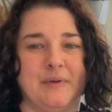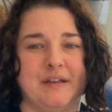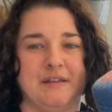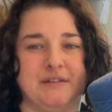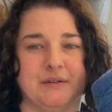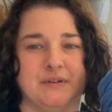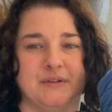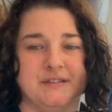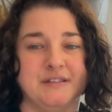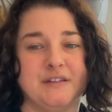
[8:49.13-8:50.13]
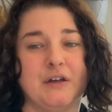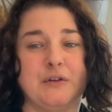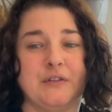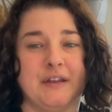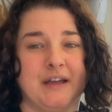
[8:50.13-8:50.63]
because there was this
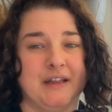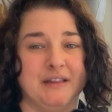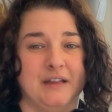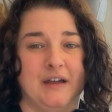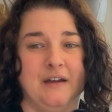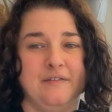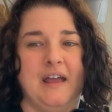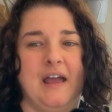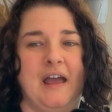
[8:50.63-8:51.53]
color that I loved